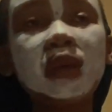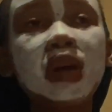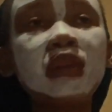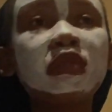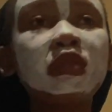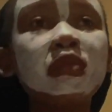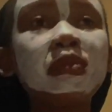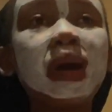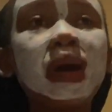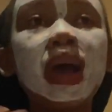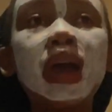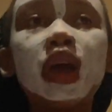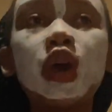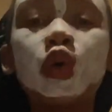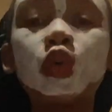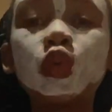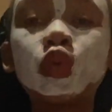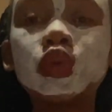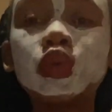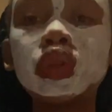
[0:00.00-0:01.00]
For my
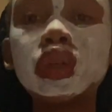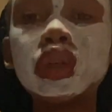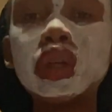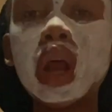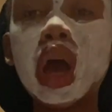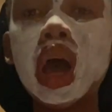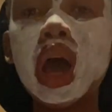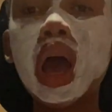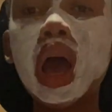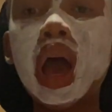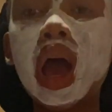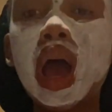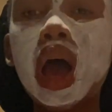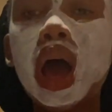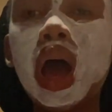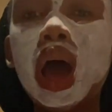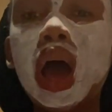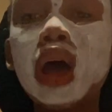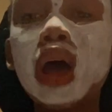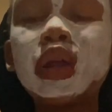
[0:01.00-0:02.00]
own
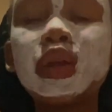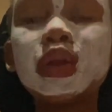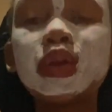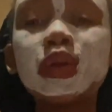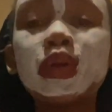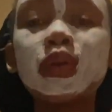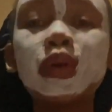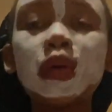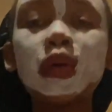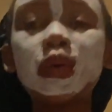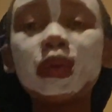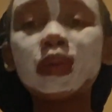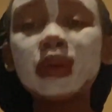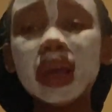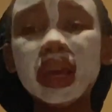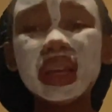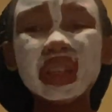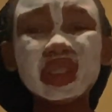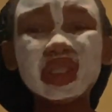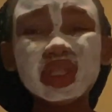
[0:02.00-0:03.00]

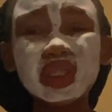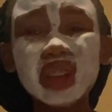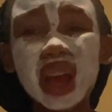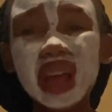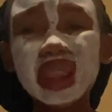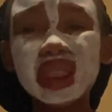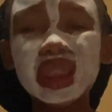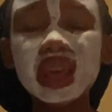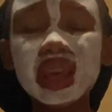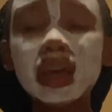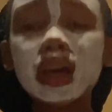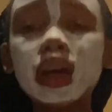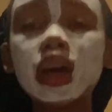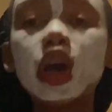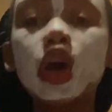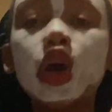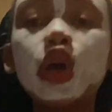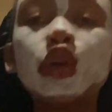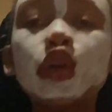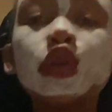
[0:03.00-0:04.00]
knowledge, I think
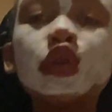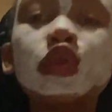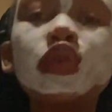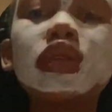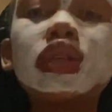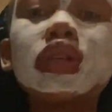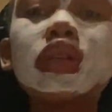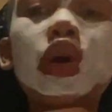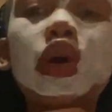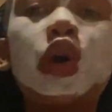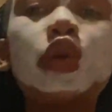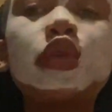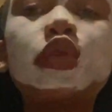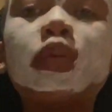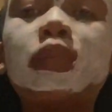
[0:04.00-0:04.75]
you use it on your